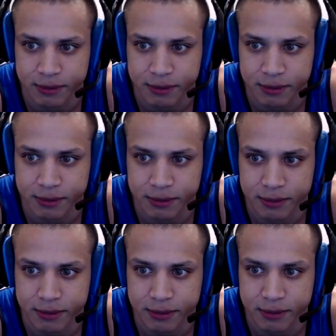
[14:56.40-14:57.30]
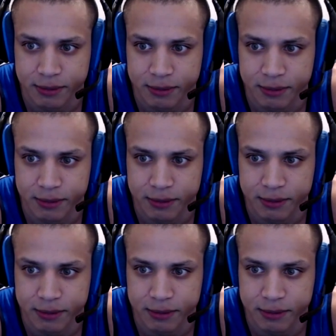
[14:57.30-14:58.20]

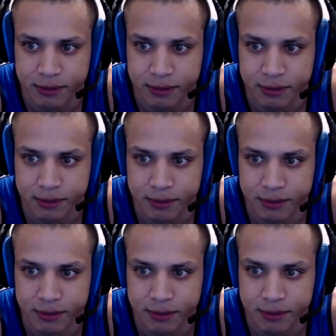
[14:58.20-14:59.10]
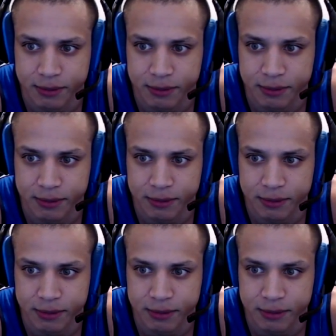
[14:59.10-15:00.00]

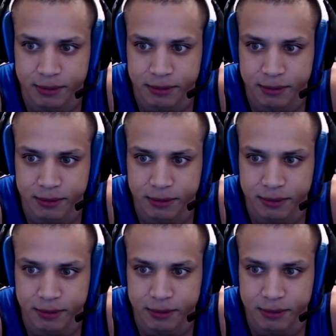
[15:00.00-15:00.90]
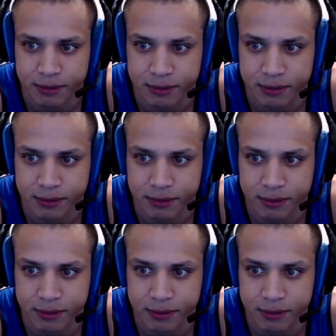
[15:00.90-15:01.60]
This person isn't speaking.